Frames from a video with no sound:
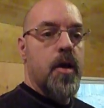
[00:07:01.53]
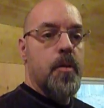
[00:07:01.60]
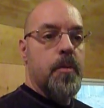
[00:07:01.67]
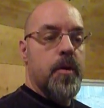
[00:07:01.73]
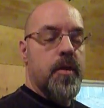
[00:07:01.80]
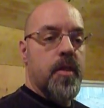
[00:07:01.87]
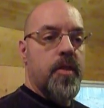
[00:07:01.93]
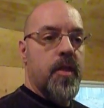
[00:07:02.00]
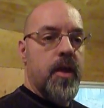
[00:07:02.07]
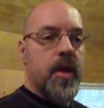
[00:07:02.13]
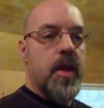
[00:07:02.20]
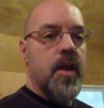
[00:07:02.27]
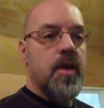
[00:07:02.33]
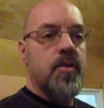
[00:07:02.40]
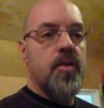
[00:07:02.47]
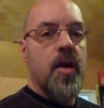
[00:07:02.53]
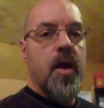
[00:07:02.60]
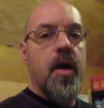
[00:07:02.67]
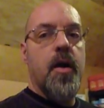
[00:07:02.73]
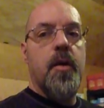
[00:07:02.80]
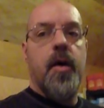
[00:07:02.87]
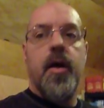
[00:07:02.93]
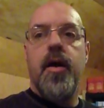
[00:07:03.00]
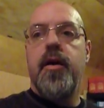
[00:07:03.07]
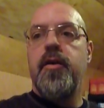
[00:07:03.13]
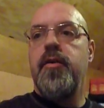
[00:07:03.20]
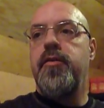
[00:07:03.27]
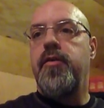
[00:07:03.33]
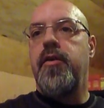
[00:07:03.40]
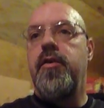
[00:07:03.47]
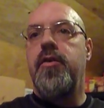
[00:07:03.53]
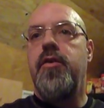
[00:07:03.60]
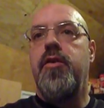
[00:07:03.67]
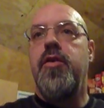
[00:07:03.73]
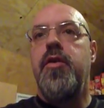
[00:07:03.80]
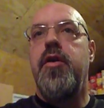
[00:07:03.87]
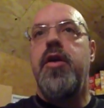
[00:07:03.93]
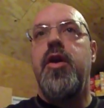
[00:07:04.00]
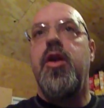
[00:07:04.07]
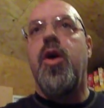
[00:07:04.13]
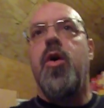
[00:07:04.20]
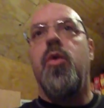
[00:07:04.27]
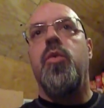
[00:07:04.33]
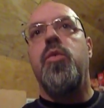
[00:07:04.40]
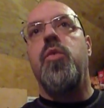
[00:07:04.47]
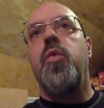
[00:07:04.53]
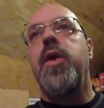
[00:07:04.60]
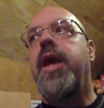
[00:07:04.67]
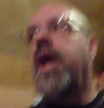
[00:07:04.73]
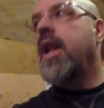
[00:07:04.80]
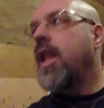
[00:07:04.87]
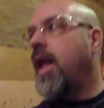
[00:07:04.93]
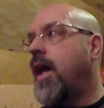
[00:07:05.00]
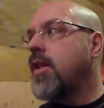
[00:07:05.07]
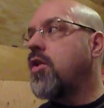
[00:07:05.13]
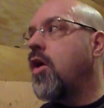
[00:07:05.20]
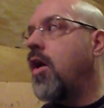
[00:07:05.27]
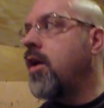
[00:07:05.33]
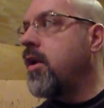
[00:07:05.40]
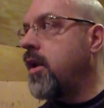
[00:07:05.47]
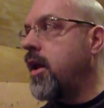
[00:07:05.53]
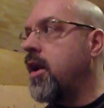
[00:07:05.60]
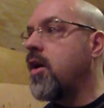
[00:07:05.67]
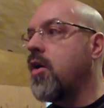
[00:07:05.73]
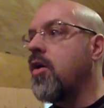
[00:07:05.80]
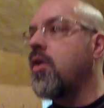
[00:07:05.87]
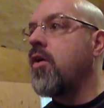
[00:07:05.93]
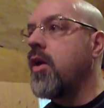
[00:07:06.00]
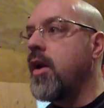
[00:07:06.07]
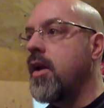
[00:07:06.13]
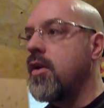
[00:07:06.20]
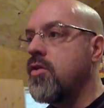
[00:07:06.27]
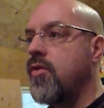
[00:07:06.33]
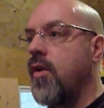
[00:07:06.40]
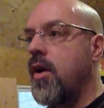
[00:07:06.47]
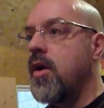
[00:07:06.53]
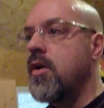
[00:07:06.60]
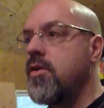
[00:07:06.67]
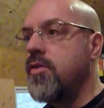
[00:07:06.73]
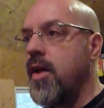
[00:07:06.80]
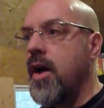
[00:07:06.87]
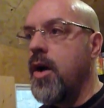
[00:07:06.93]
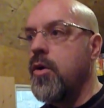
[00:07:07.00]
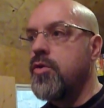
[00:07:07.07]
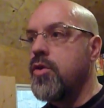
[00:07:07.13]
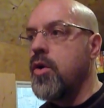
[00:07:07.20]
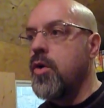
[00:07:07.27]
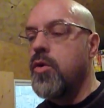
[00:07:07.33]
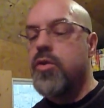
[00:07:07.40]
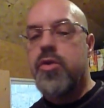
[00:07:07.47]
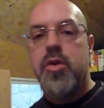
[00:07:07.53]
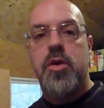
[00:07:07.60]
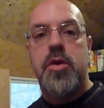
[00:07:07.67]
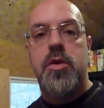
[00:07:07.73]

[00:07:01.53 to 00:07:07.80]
But the thing is, you know, we got a lot done in a hurry as far as the house goes.